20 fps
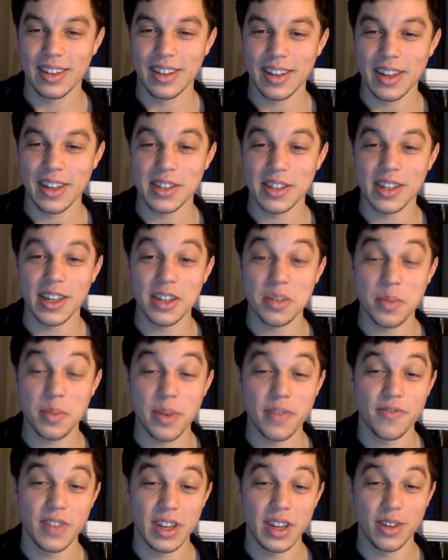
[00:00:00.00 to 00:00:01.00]
I sent my
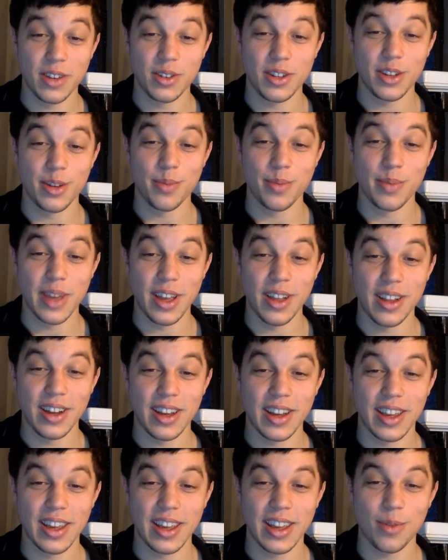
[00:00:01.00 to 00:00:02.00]
video to your mail and
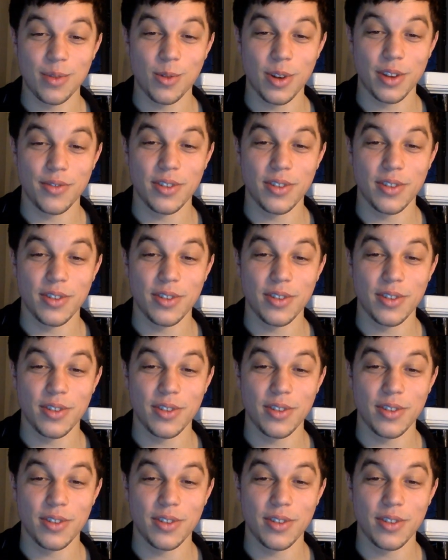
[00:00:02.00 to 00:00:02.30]
I can't work